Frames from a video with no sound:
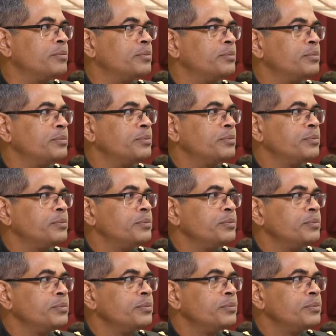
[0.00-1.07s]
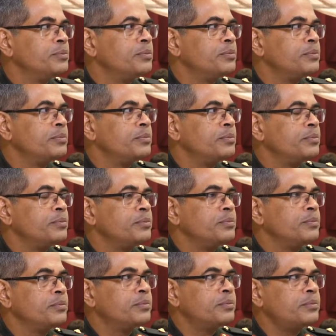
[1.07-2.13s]

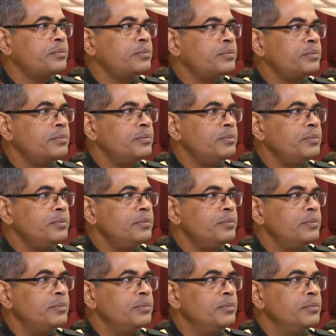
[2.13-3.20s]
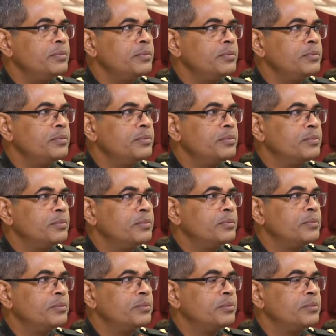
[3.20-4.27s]
No words are spoken by the person on screen.